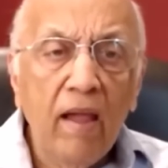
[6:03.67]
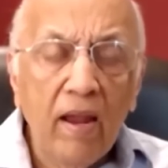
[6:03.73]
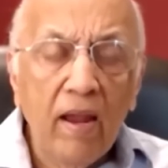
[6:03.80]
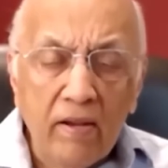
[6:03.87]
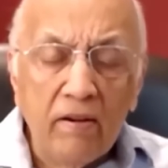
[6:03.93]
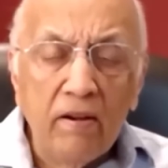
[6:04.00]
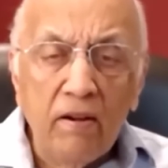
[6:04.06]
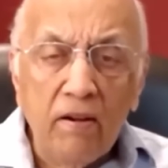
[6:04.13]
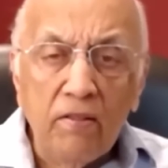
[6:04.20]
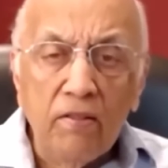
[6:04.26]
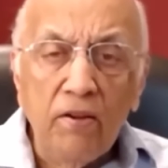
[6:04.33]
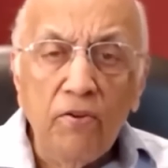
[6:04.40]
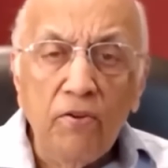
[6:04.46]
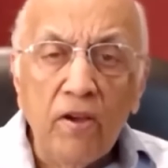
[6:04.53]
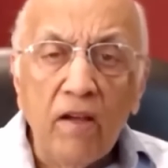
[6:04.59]
entered into
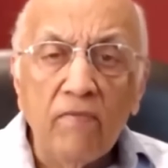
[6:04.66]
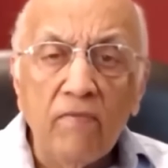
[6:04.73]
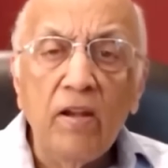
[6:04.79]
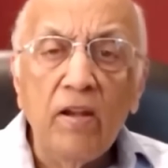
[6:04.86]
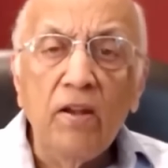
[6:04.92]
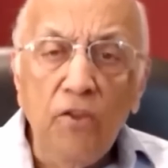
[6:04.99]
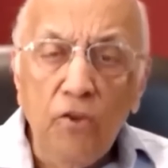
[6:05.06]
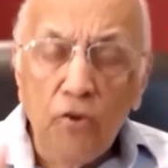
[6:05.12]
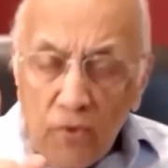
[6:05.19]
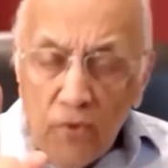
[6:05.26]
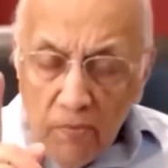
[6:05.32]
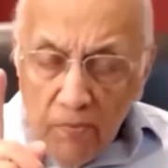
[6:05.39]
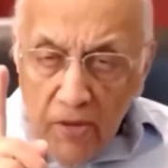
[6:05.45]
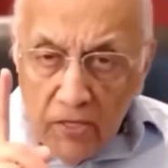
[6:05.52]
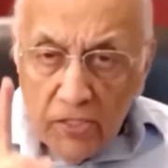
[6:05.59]
the new covenant, you
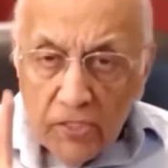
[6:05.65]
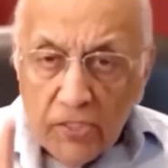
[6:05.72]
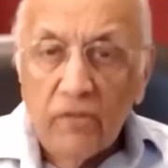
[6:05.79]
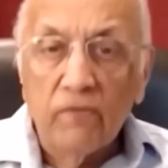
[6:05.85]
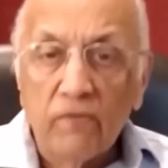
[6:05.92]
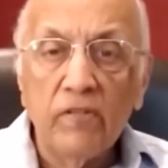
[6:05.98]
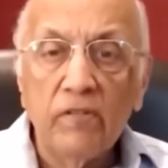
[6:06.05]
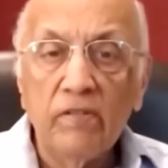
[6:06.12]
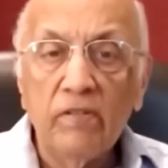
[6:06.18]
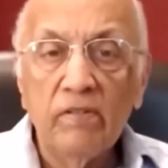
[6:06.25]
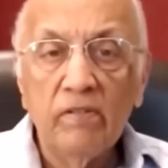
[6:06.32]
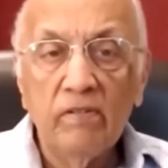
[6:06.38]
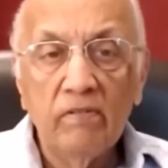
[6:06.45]
will be a servant.